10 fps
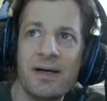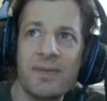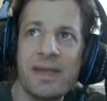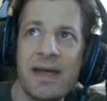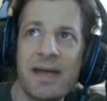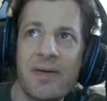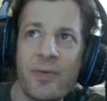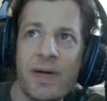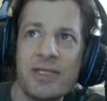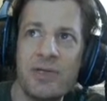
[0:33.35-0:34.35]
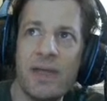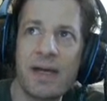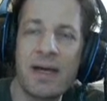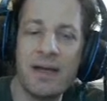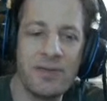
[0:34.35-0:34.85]
We can't quite do that
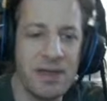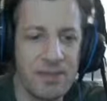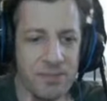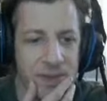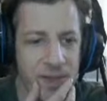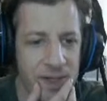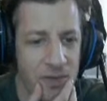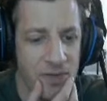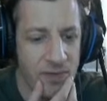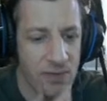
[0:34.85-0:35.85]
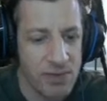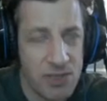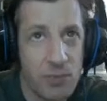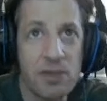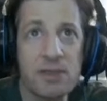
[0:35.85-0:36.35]
kind of thing, but hello, if you're
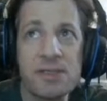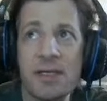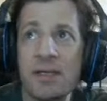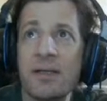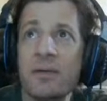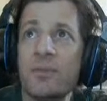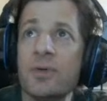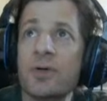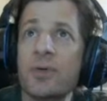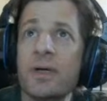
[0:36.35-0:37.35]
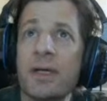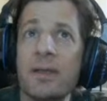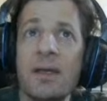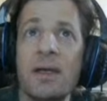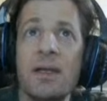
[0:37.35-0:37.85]
watching, we are setting up real quick,
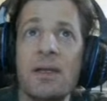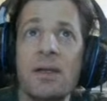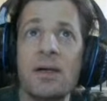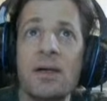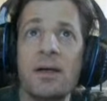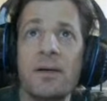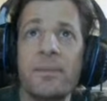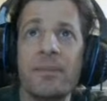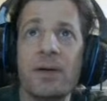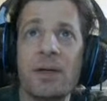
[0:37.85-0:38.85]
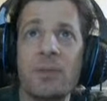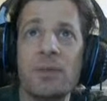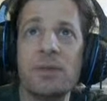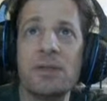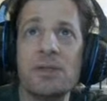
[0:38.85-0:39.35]
and then on
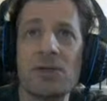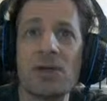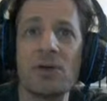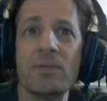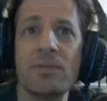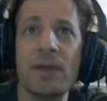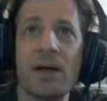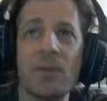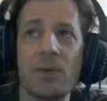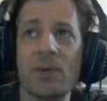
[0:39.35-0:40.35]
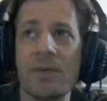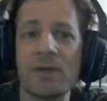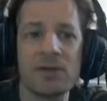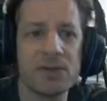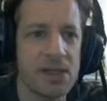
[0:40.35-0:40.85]
with the show. Yeah, we will have a
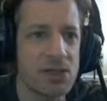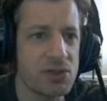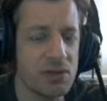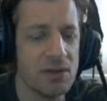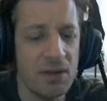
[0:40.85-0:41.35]
little discussion.